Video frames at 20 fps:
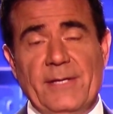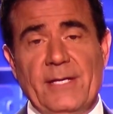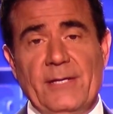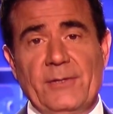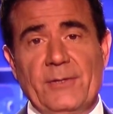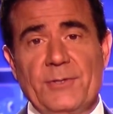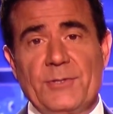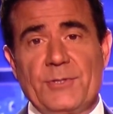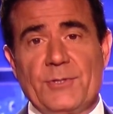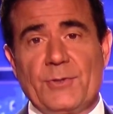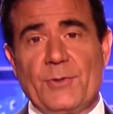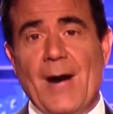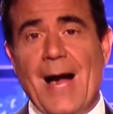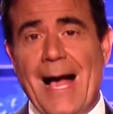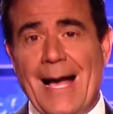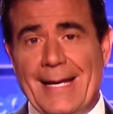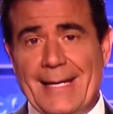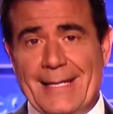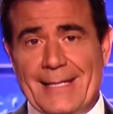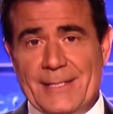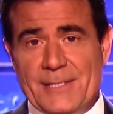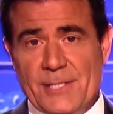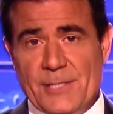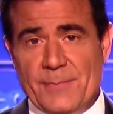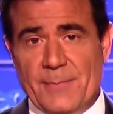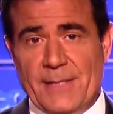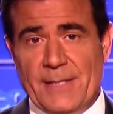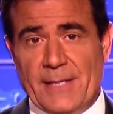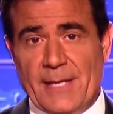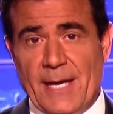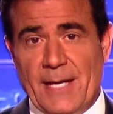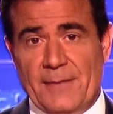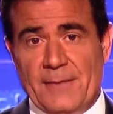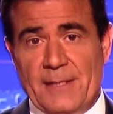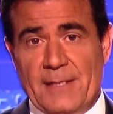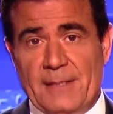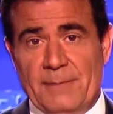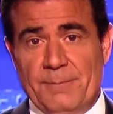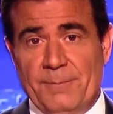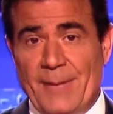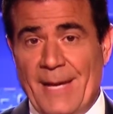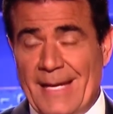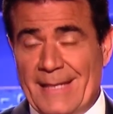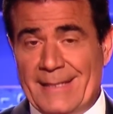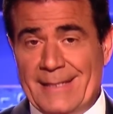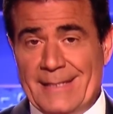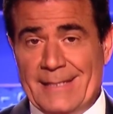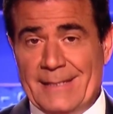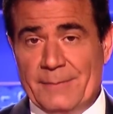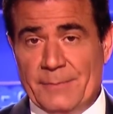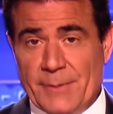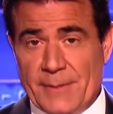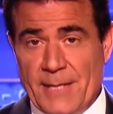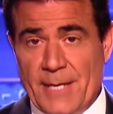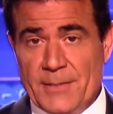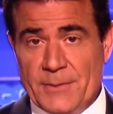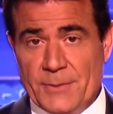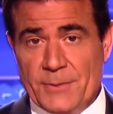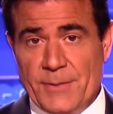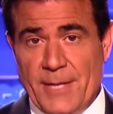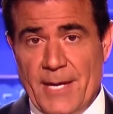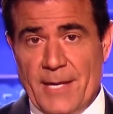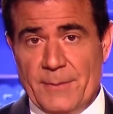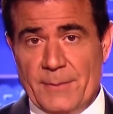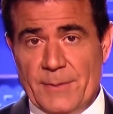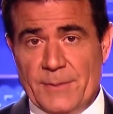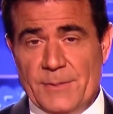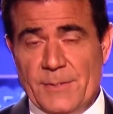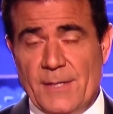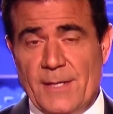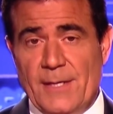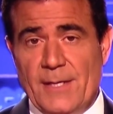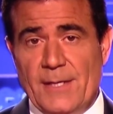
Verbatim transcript: Hill are trying to mitigate the pending potential damage